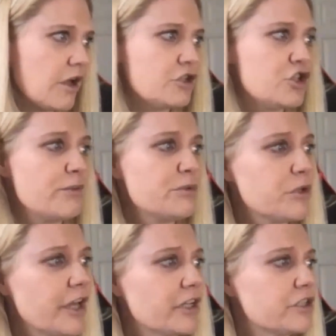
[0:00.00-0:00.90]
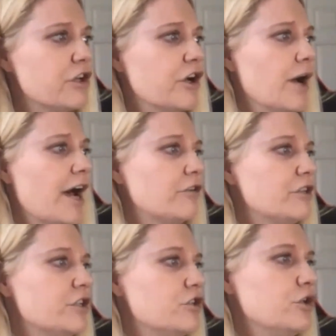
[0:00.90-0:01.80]
James would like to know, how
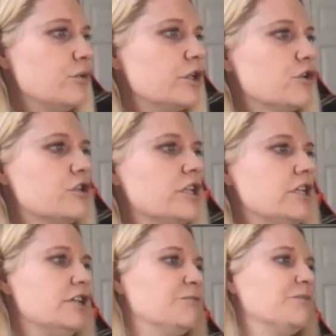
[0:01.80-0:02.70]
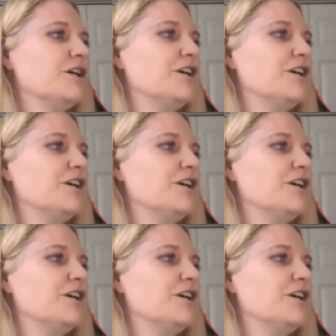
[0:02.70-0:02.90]
did you and your team